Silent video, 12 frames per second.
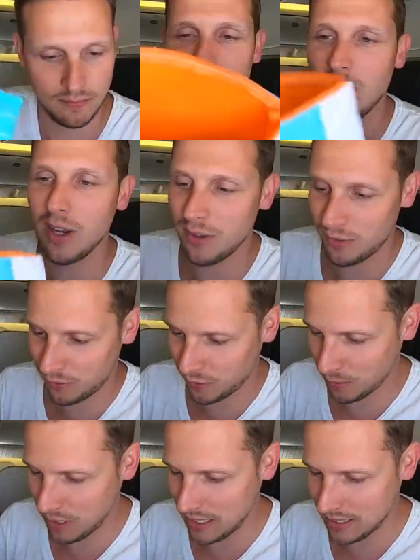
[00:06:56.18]
Like
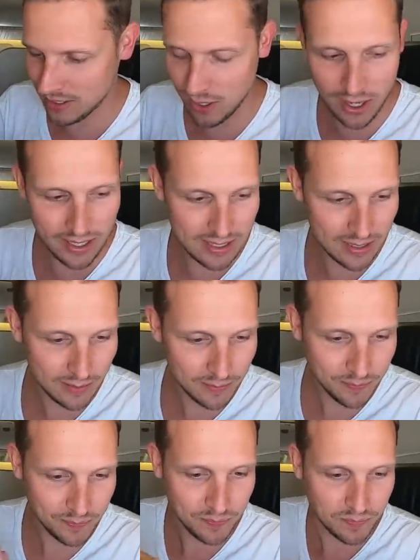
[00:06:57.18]
from the inside.
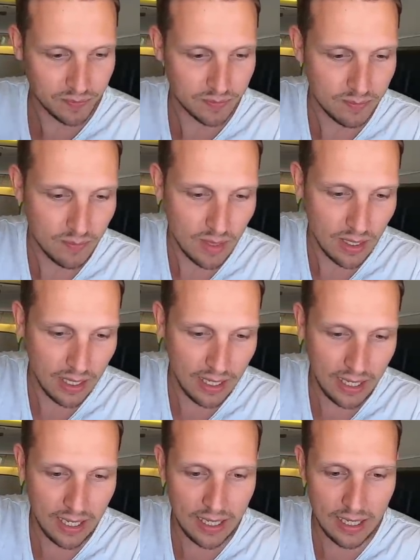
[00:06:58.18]

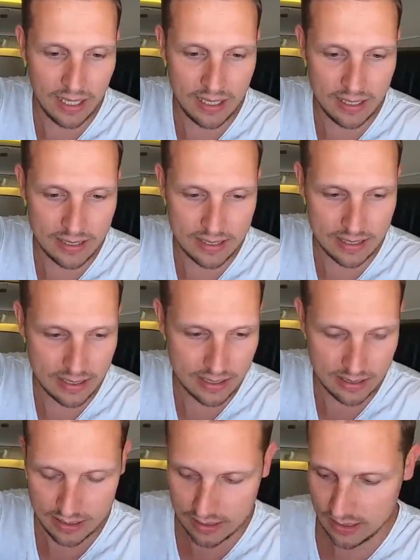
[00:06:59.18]
And
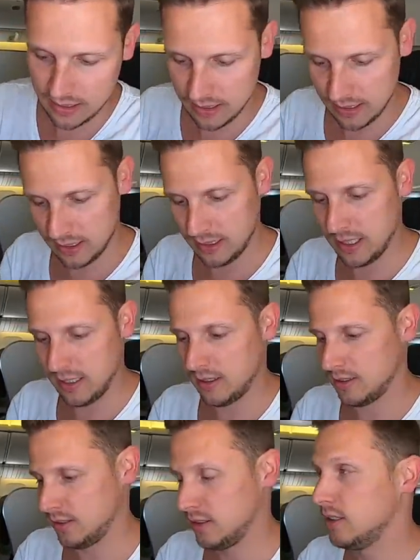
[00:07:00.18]
yeah,
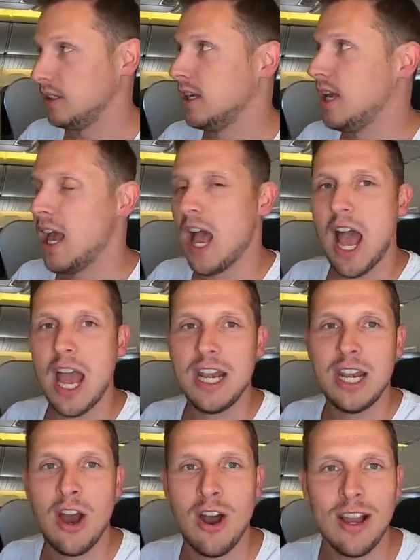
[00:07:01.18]

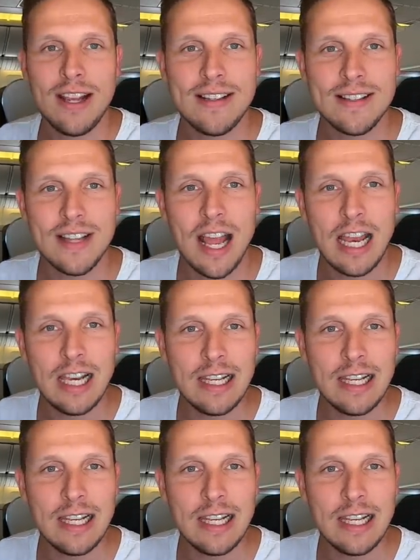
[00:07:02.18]
a nice a